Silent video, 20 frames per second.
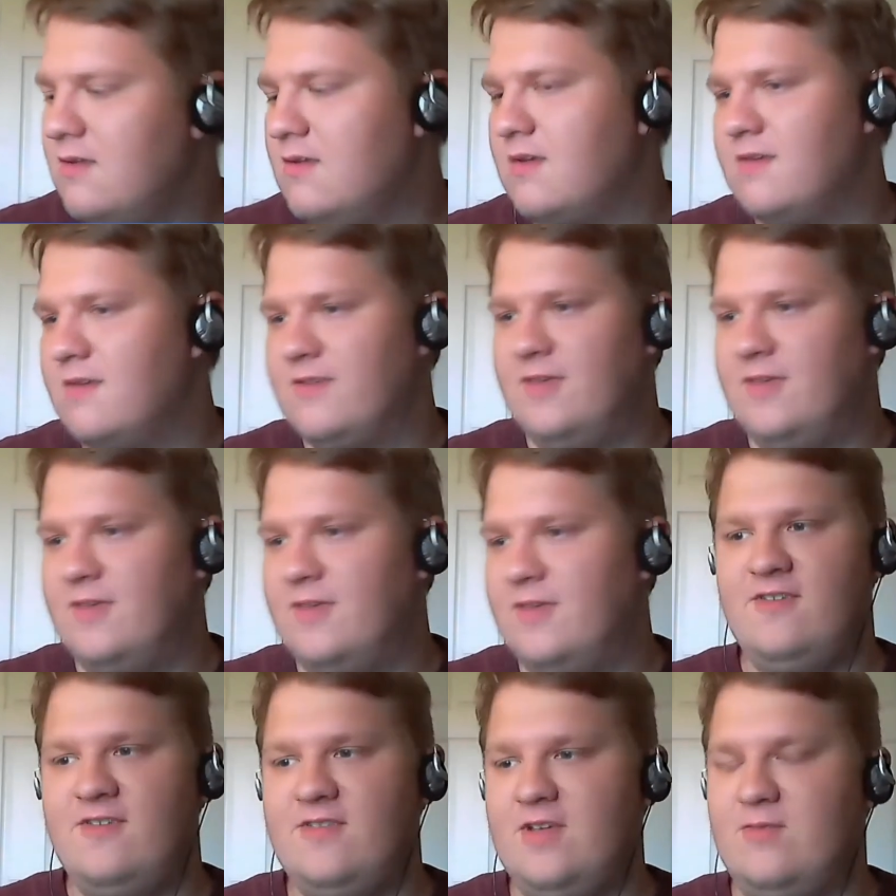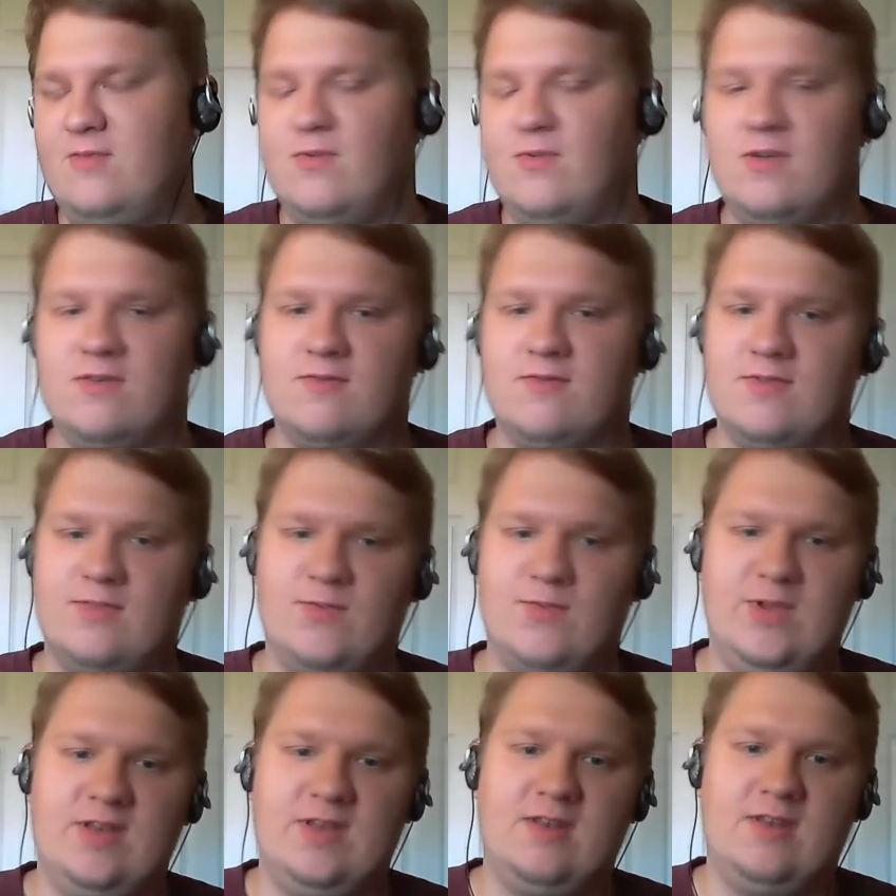Because I'm sure they work with
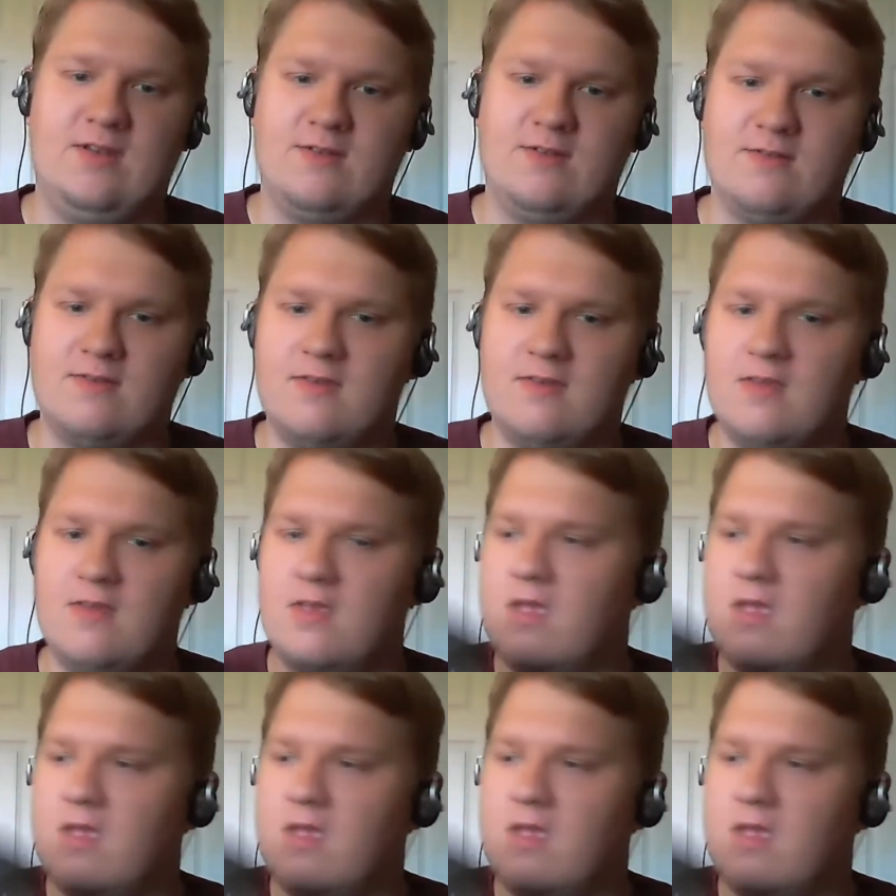Windows.